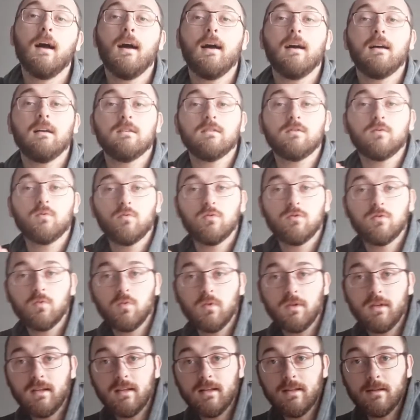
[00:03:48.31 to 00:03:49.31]
as would
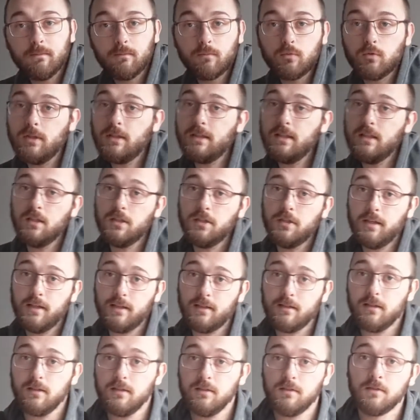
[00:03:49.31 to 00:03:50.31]
we in British
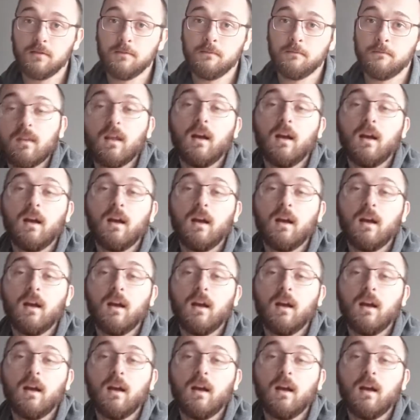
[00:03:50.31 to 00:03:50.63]
English.